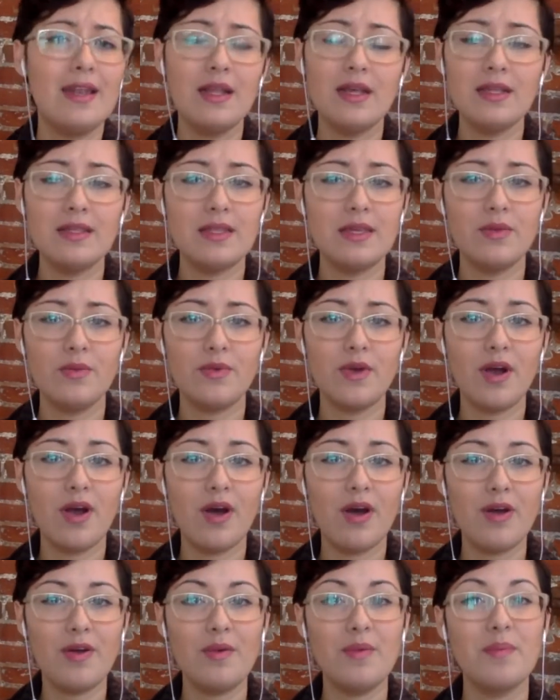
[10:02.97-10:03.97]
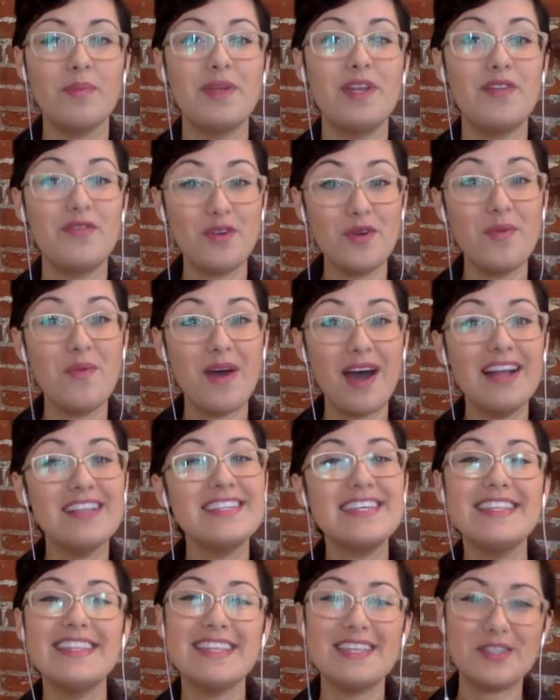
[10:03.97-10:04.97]
nothing wrong, but if you're
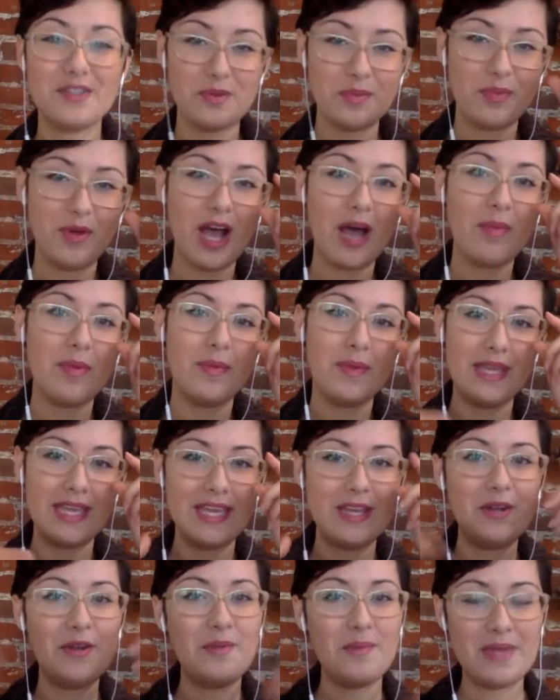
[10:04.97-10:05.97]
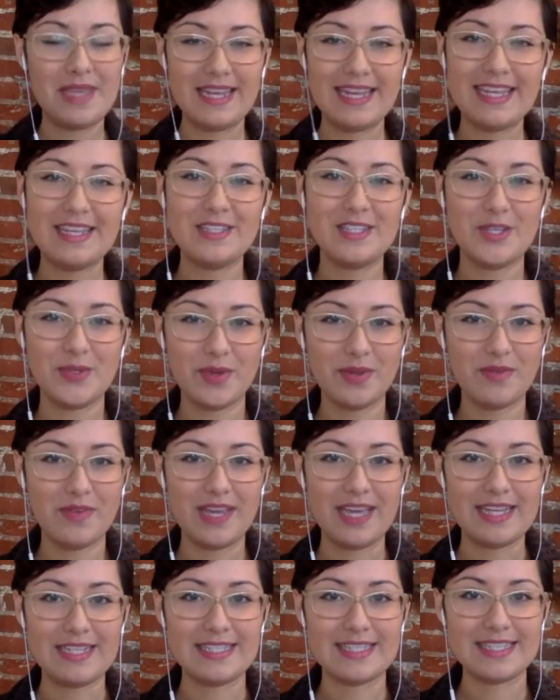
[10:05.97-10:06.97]
watching this, you're probably intermediate to
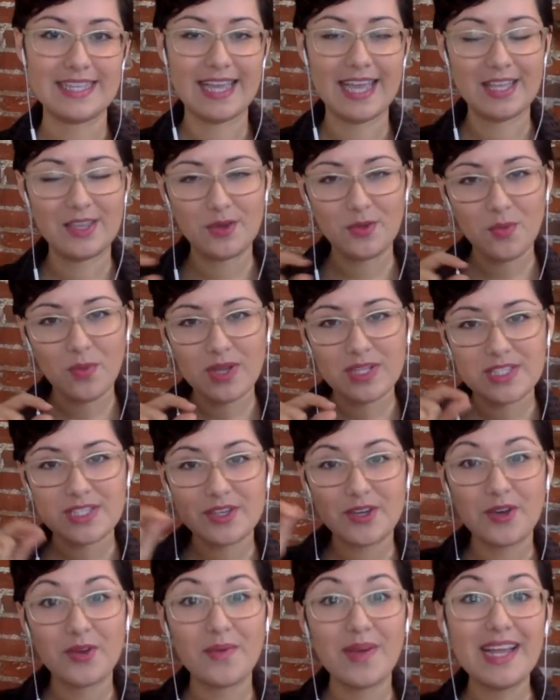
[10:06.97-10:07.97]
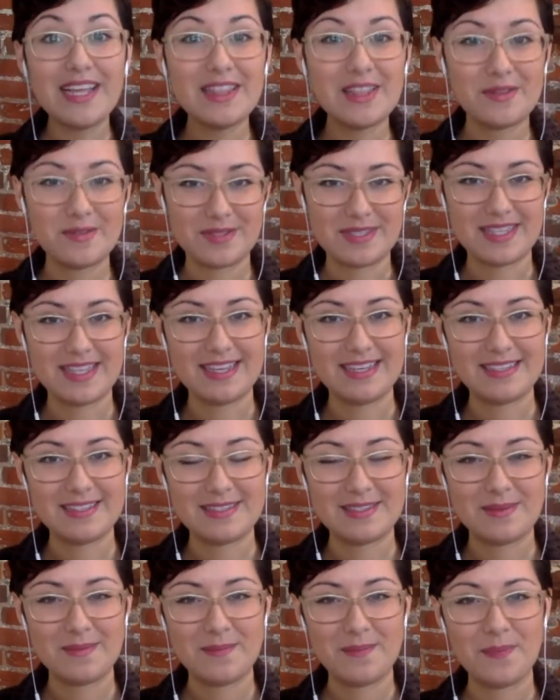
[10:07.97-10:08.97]
advanced and you want to correct those things.
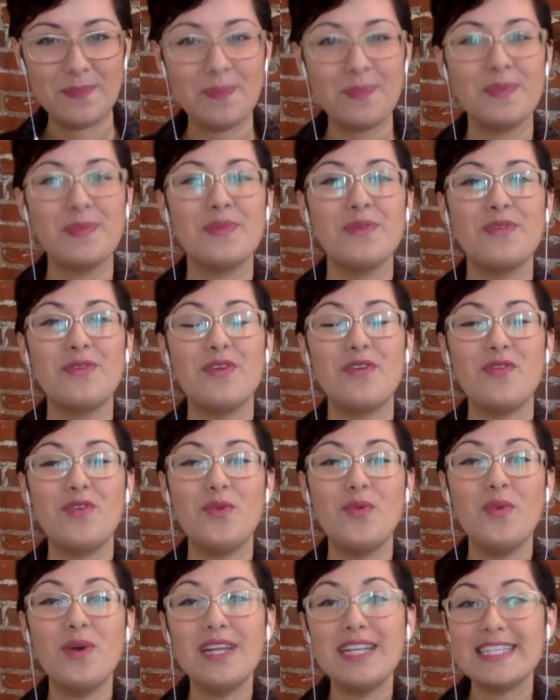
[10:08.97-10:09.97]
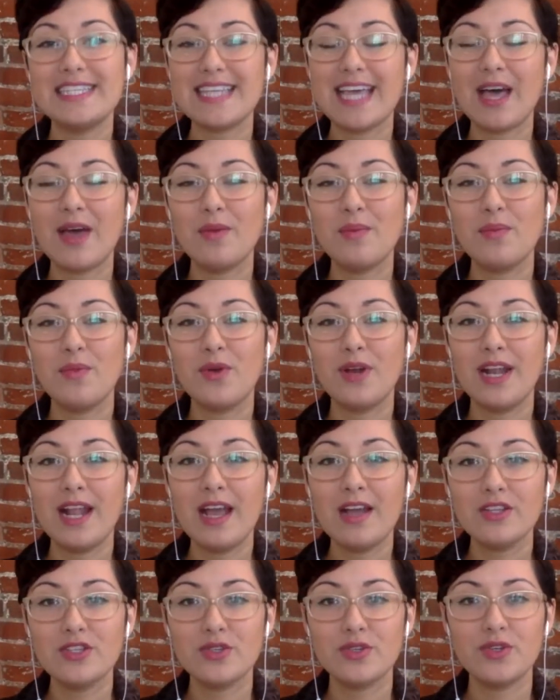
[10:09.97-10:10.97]
So if you want to sound more
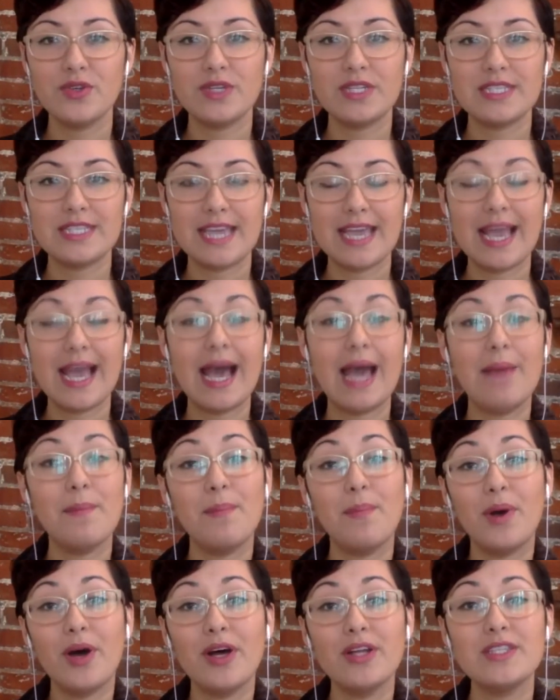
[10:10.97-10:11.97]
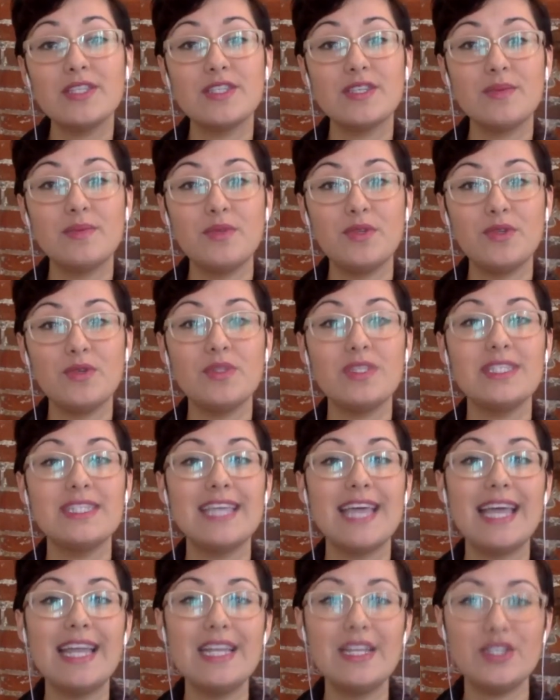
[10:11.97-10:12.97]
natural, you could say, I bought some new
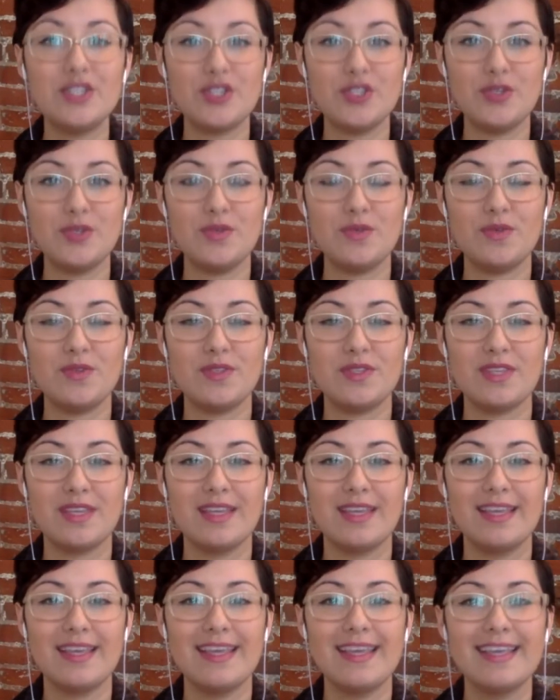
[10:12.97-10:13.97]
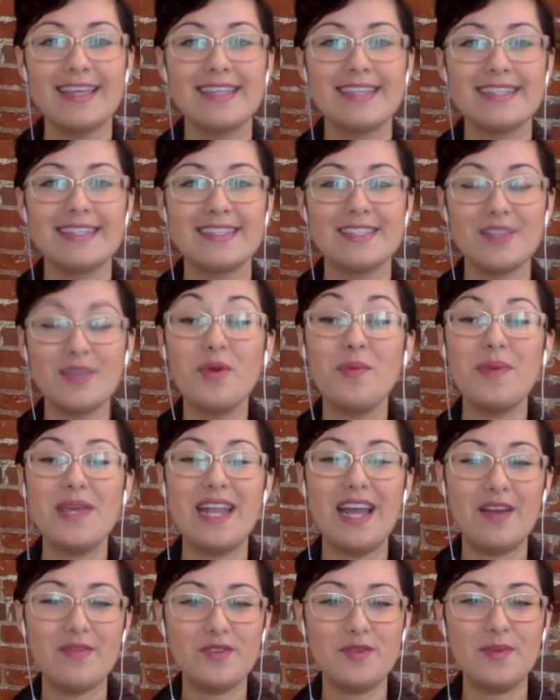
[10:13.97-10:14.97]
tennis shoes. So repeat
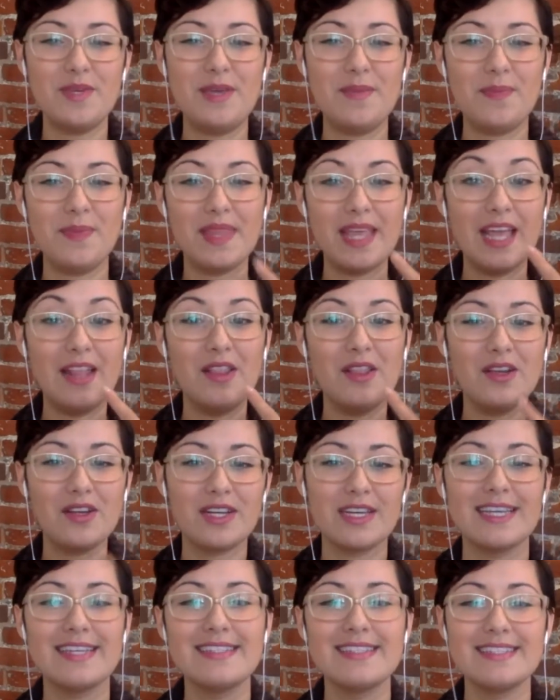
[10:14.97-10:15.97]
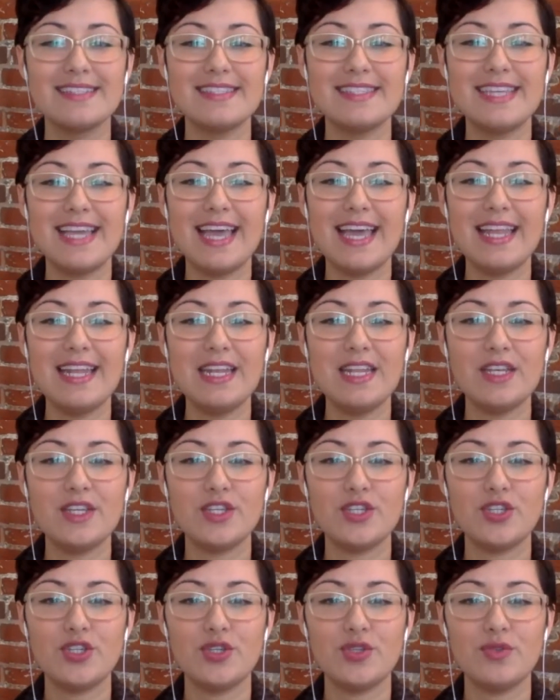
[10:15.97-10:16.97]
after me and look, tennis
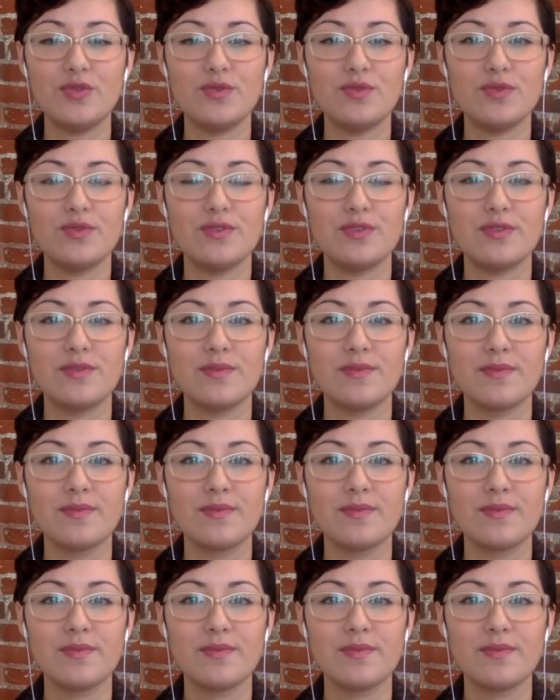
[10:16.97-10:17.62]
shoes.